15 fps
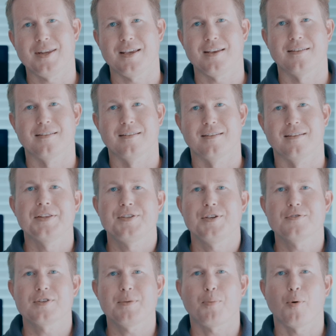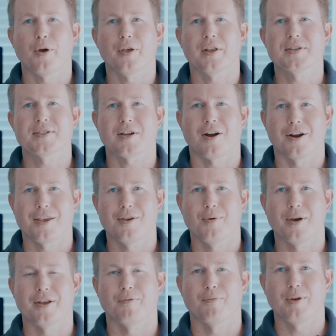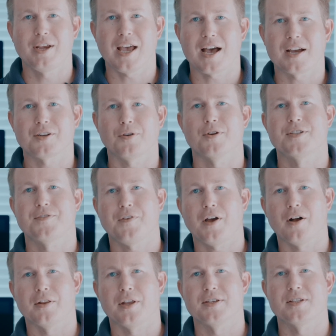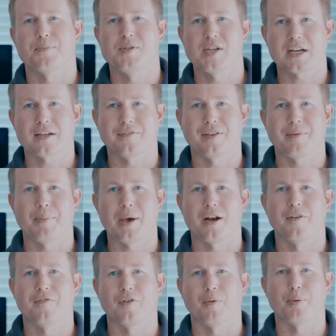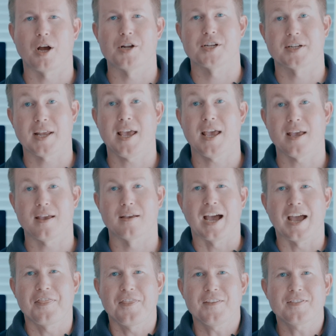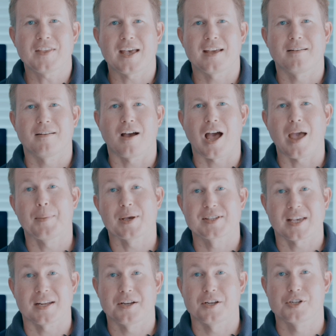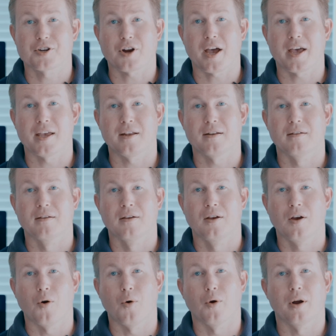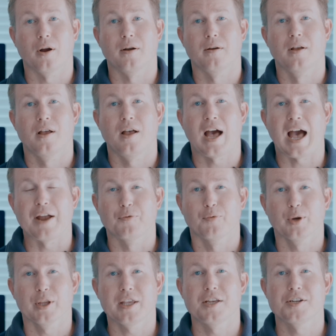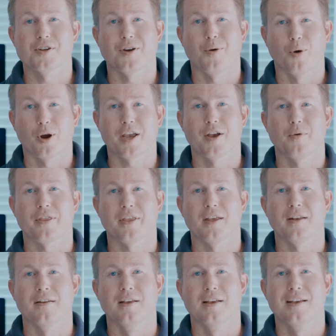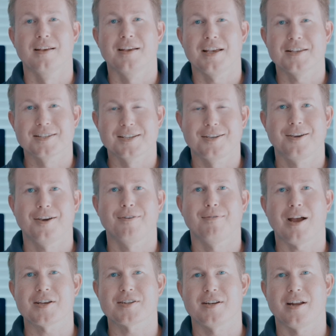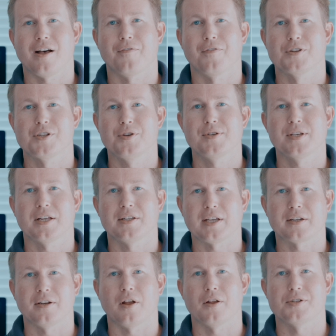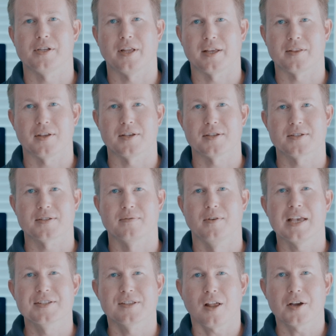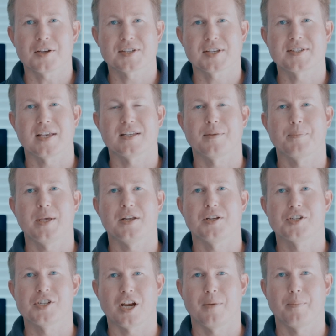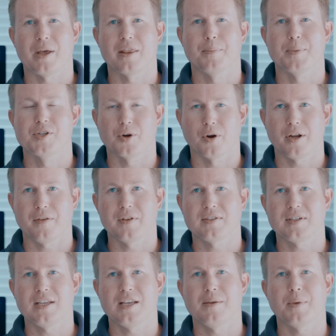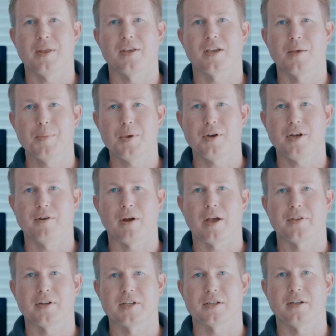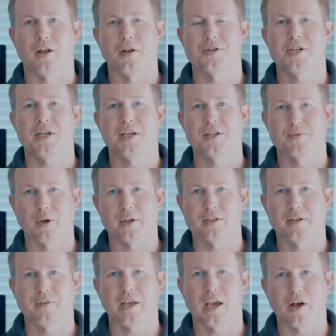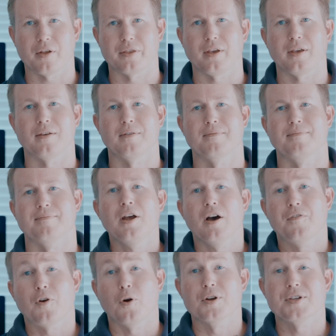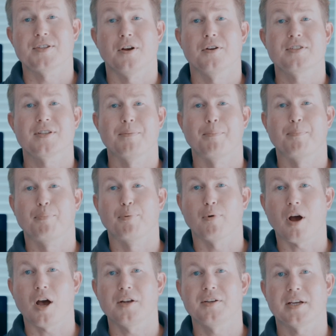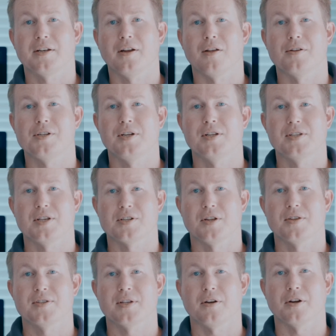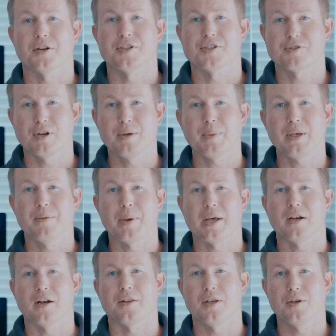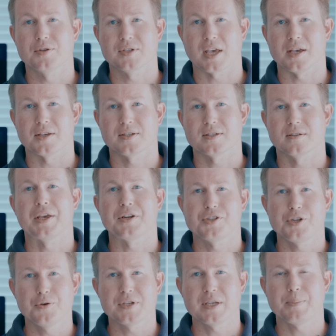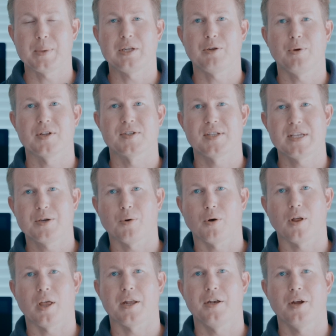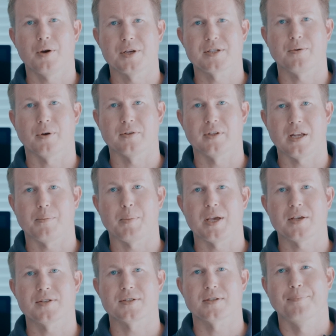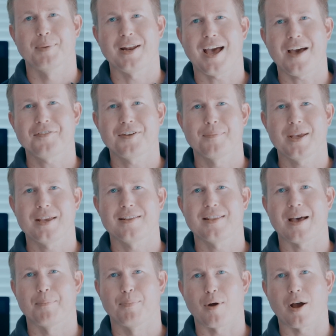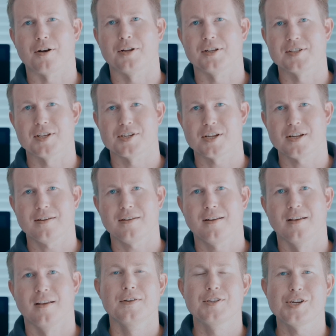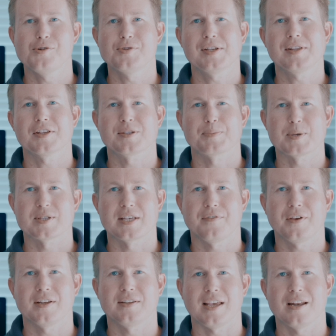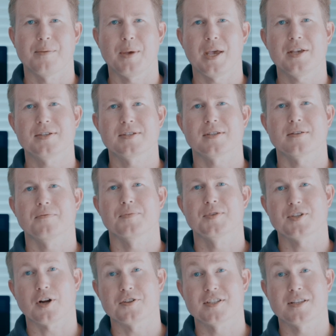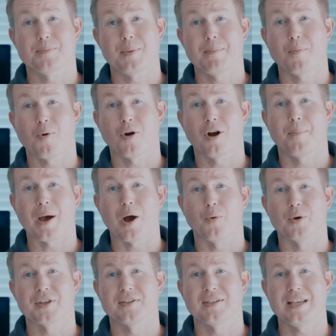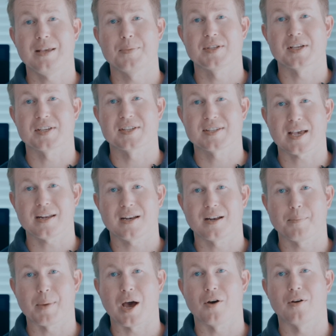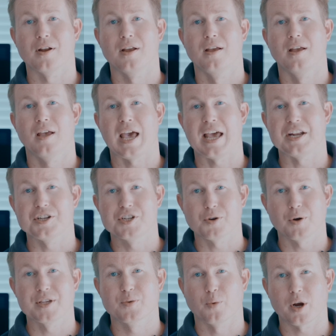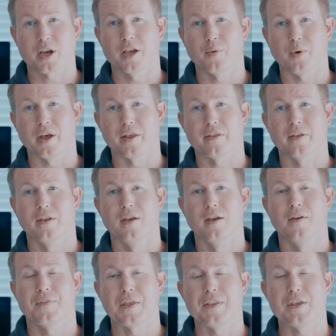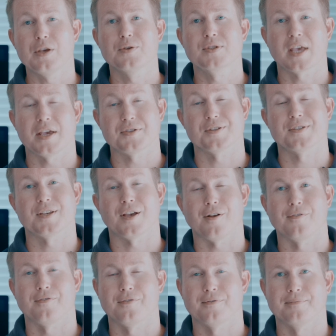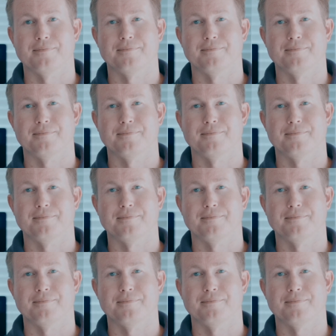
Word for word: need. It's usually pointless to argue whether React or Svelte is objectively better for project A. I think that "I'm excited to try it," or "I really enjoy working with it," is a good rationale for choosing a technology like this, as long as the sentiment is shared by the majority of the team and the community around the technology is relatively healthy. Now, of course, there are some broad technology decisions that are extremely dependent on the use case, like choosing between a SQL and NoSQL database. But after making that broader decision, choosing the specific database starts to be more about what the team is excited about and enjoys working with than the use case itself.